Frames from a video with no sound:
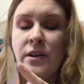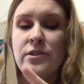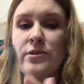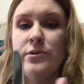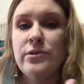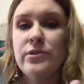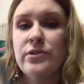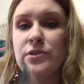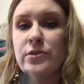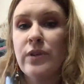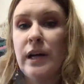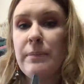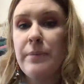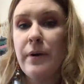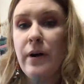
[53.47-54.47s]
to
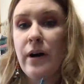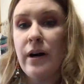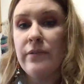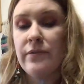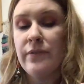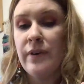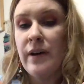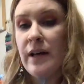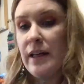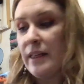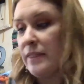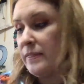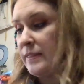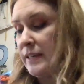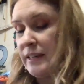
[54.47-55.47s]
scrape off
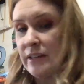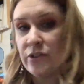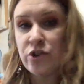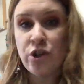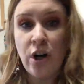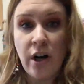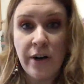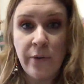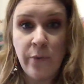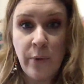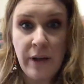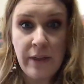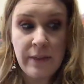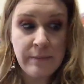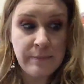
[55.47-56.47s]
the chalk with.